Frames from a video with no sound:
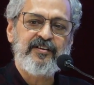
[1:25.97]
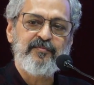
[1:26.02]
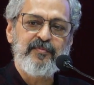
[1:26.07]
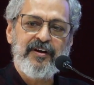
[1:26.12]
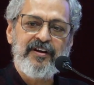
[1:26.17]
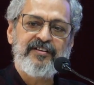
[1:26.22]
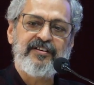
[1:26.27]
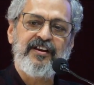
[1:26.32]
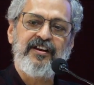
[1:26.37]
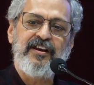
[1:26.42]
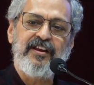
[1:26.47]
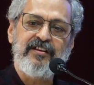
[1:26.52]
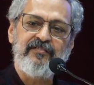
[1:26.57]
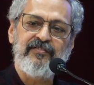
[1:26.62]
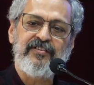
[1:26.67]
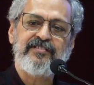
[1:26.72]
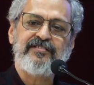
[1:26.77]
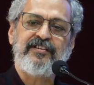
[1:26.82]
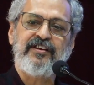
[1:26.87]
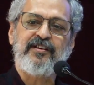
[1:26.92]

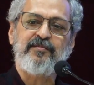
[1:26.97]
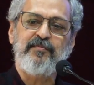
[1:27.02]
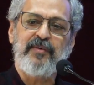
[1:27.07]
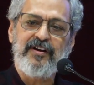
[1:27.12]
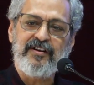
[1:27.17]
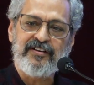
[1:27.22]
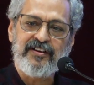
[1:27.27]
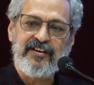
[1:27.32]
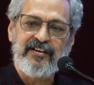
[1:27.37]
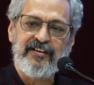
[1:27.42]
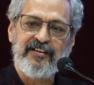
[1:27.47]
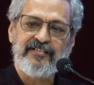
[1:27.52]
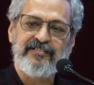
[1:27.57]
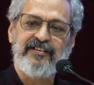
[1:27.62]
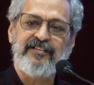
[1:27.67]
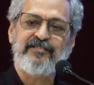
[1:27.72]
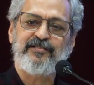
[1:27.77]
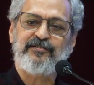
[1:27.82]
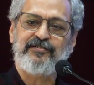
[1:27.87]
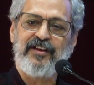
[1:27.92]
multilinguistic,
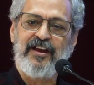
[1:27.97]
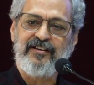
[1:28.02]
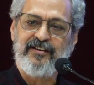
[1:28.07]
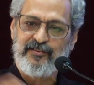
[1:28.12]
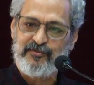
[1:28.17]
multi-regional society.